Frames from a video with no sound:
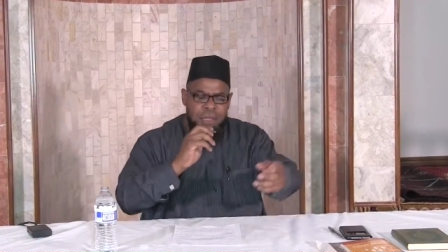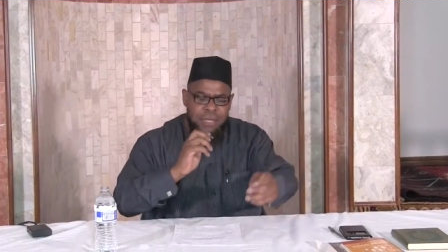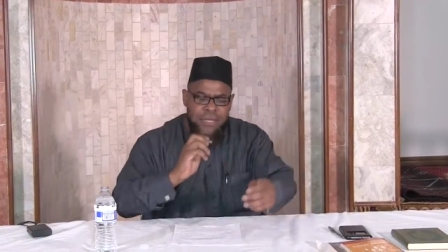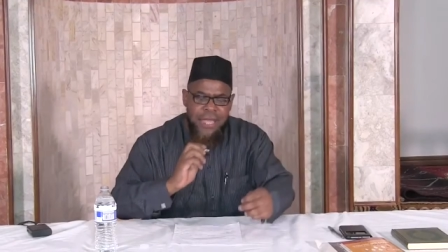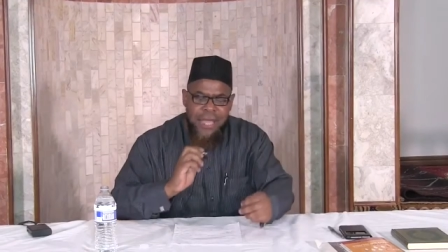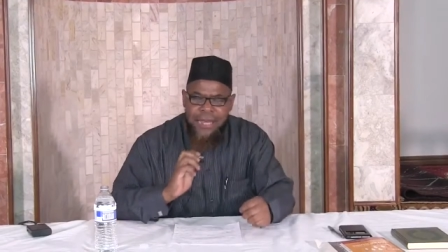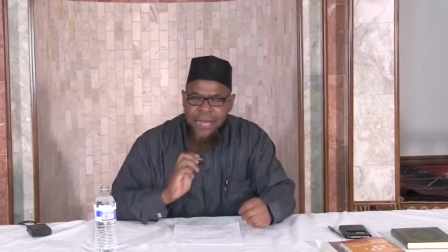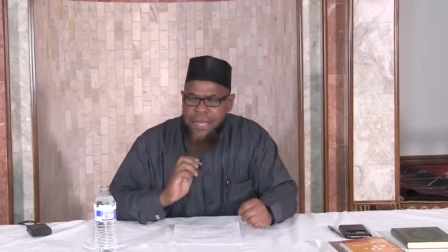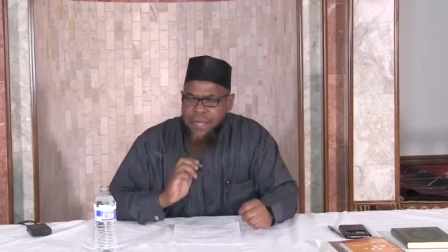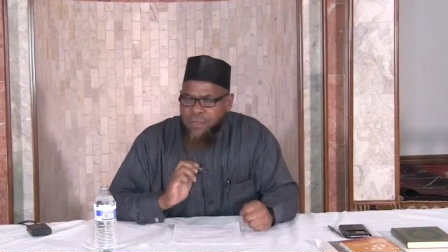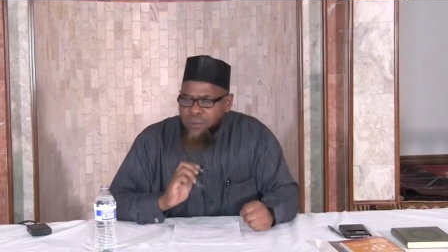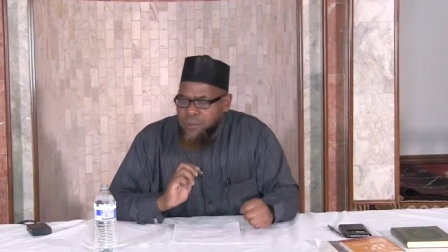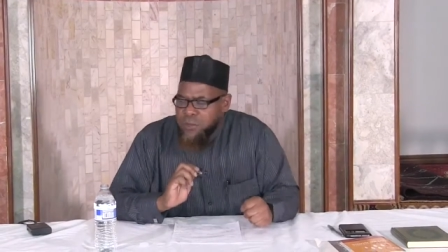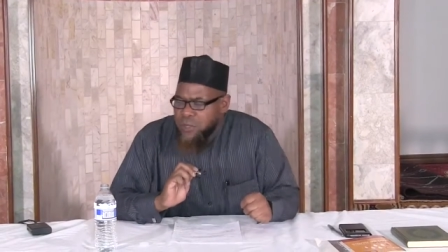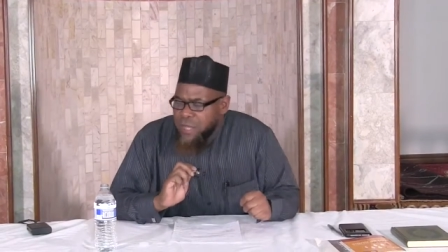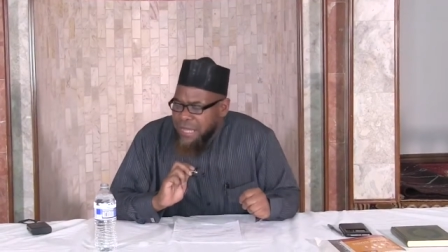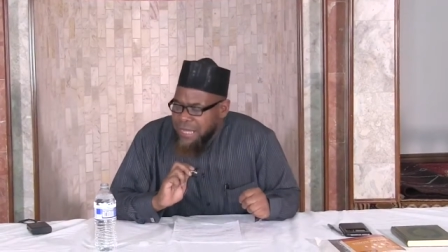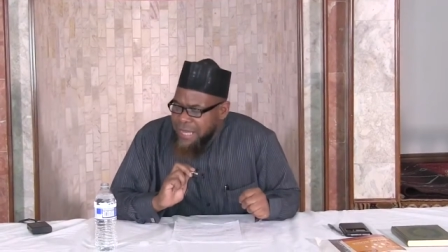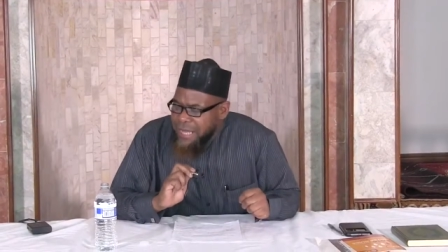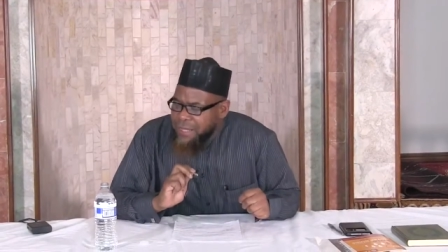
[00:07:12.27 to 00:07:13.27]
This hadith
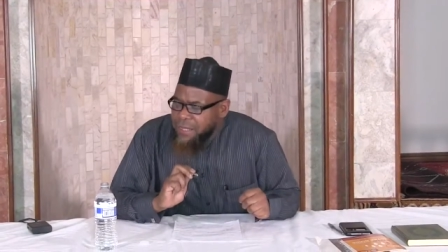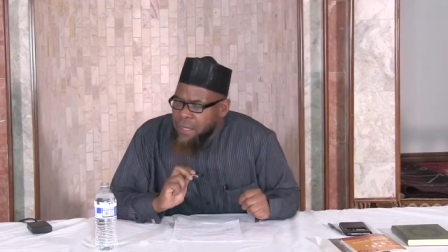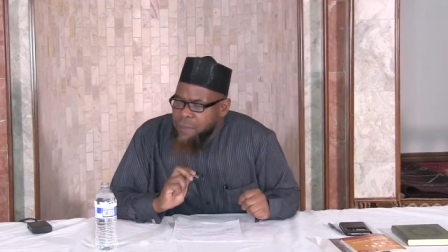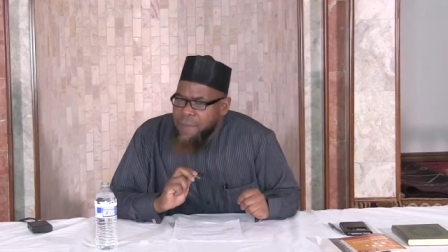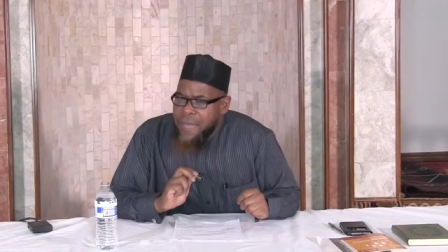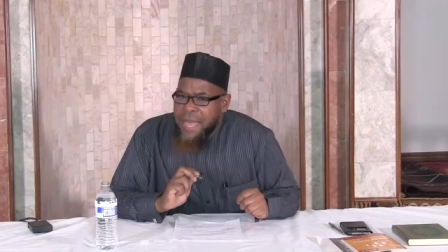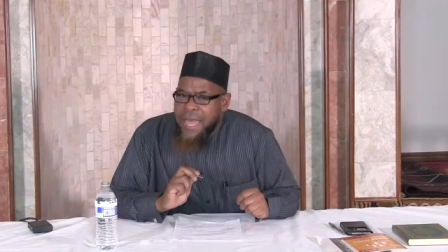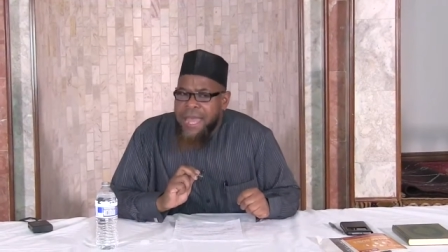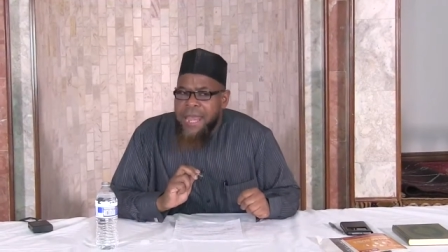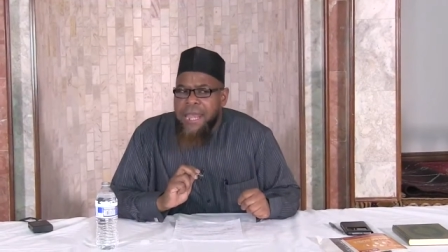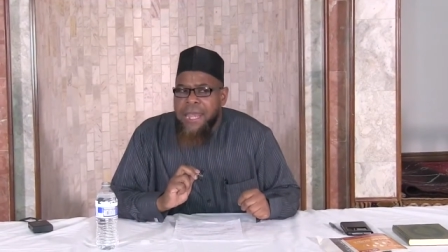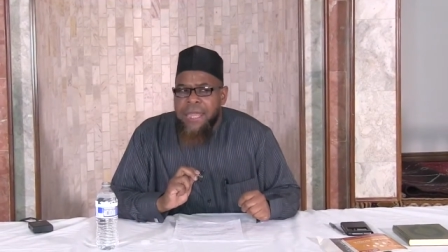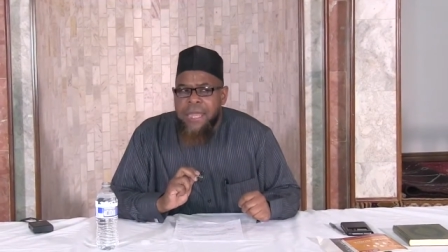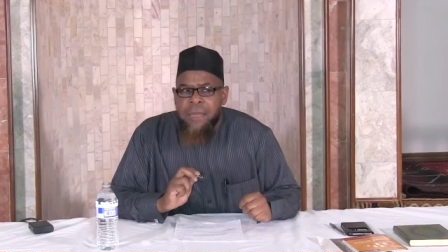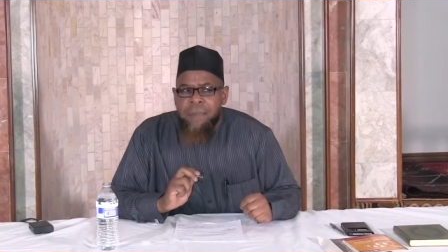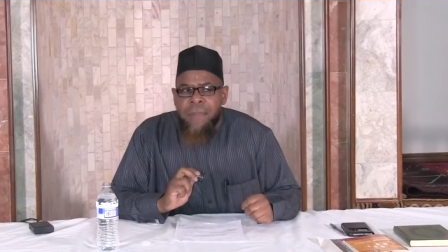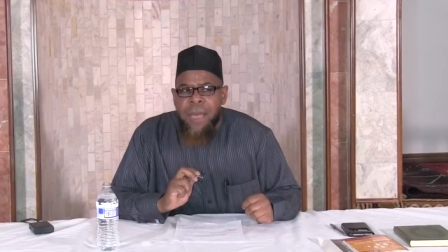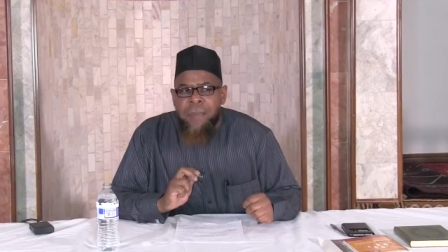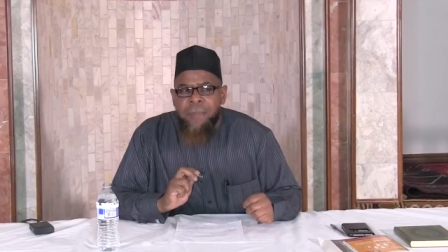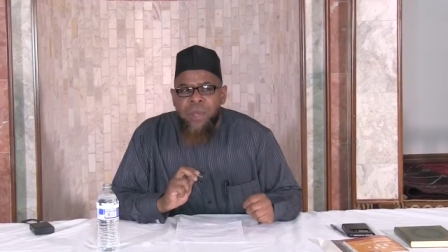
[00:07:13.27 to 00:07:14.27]
was collected by
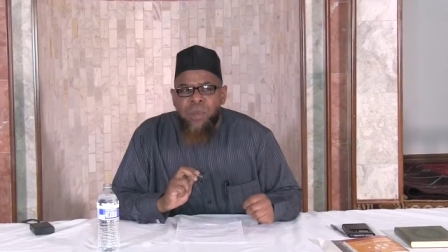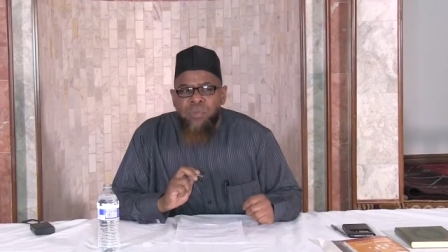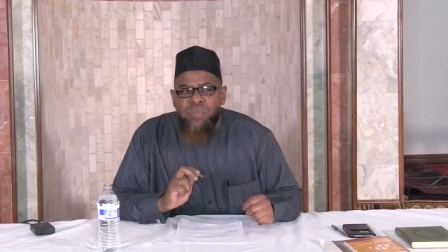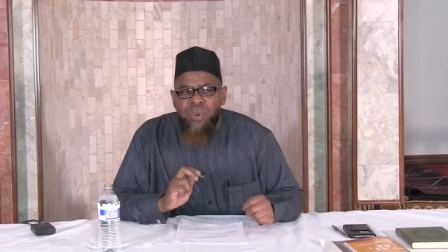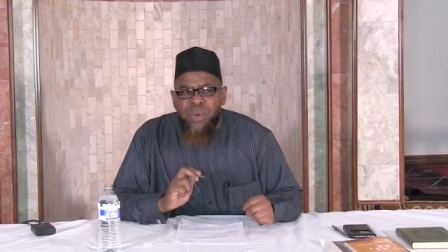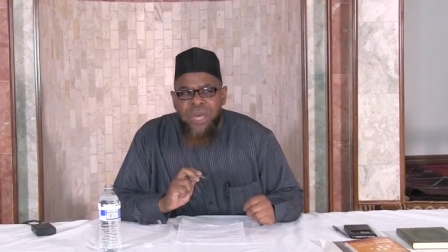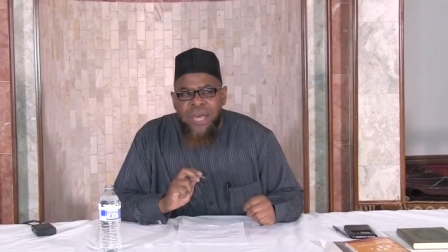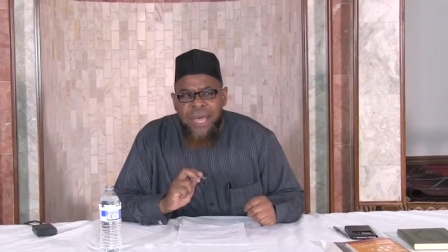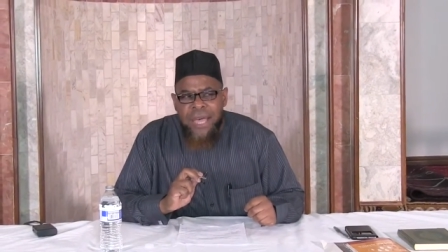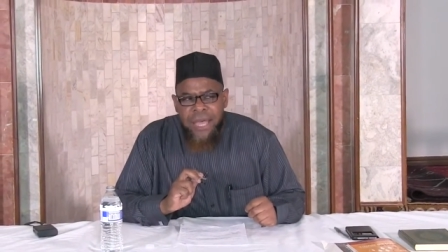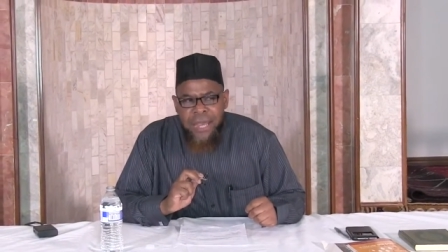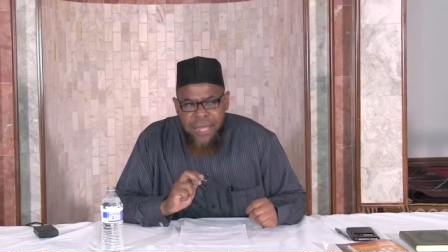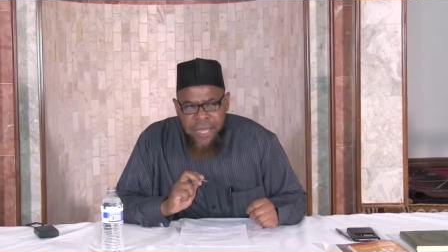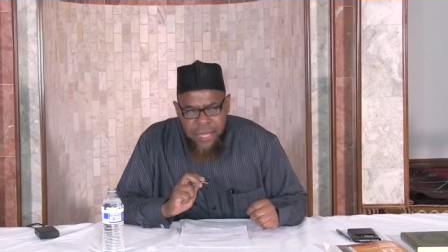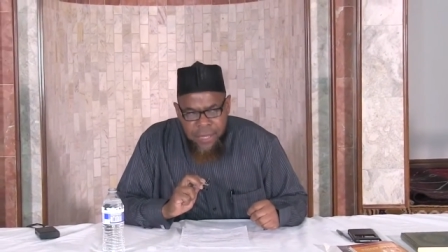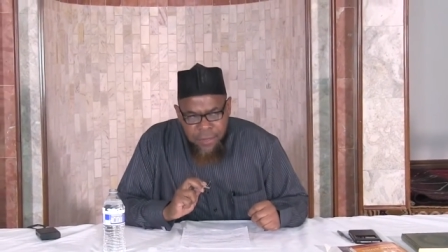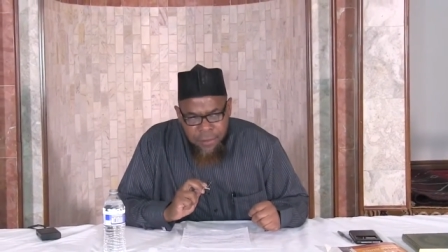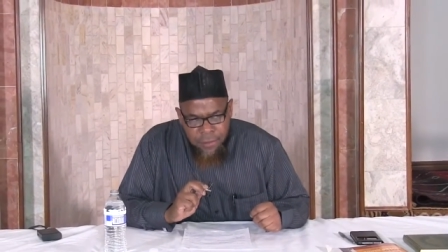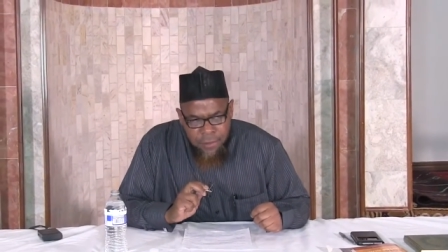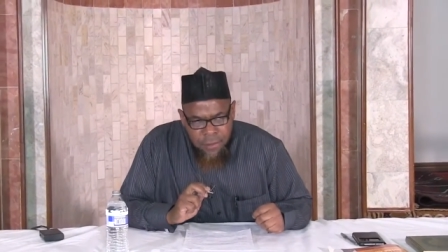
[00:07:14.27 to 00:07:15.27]
Imam
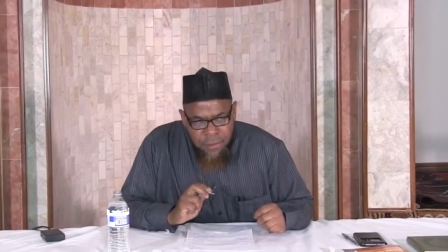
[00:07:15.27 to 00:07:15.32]
al-Bukhari,